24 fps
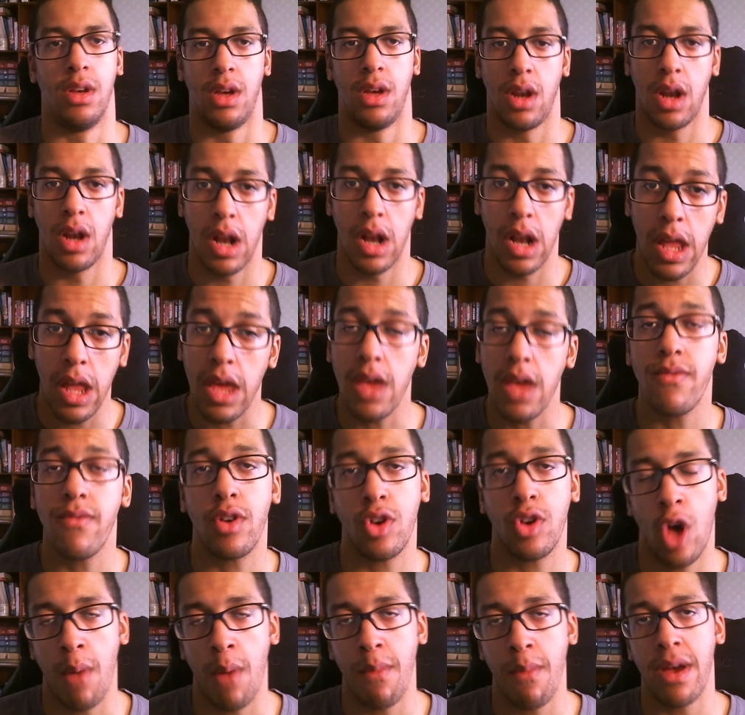leave a
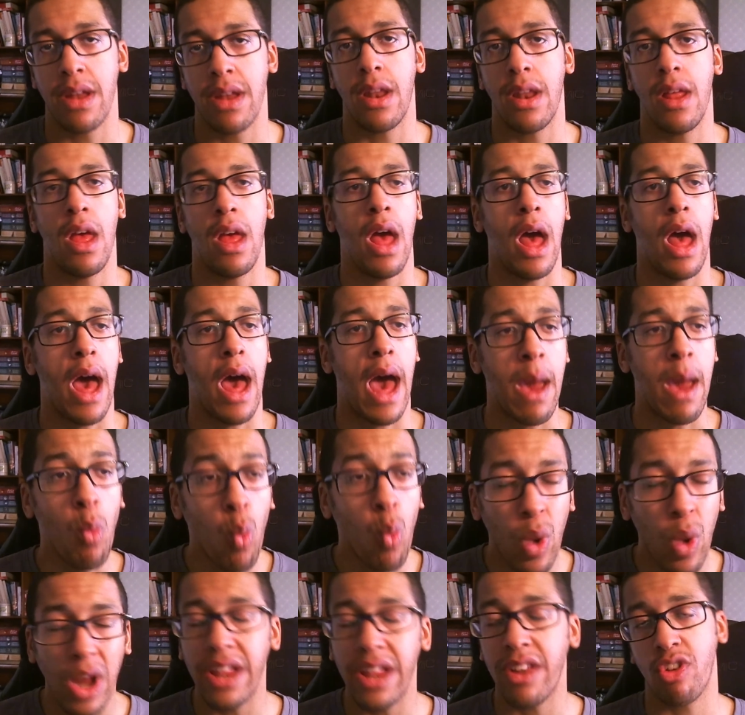comment. I'm
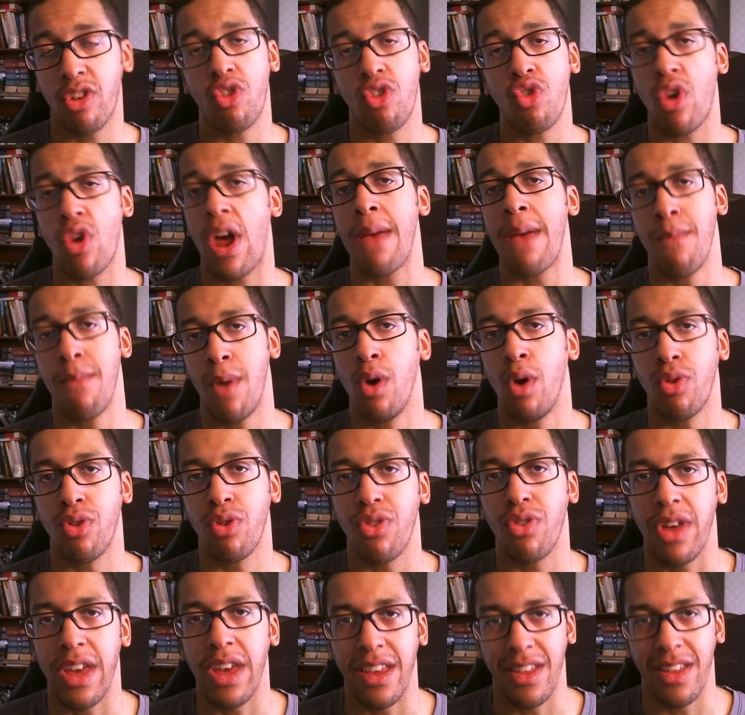willing to try most
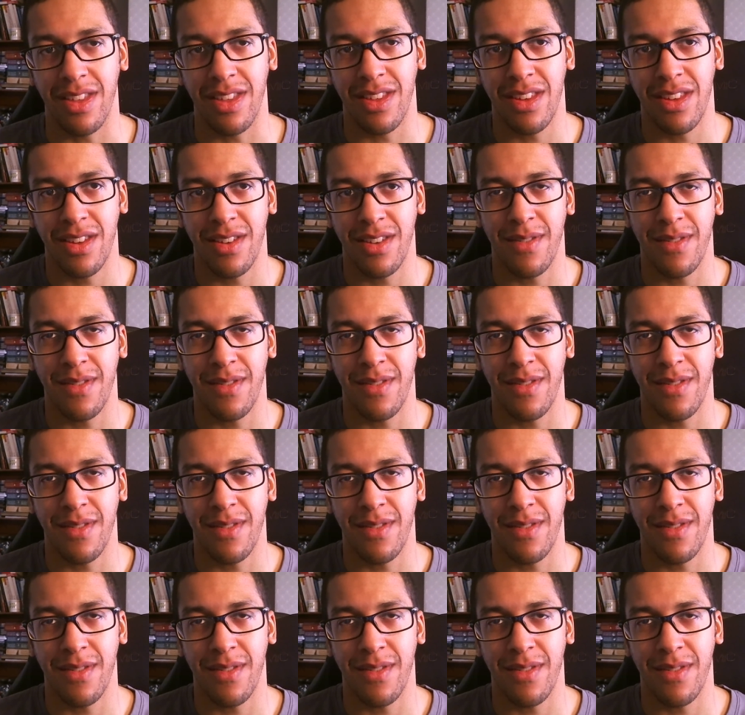things.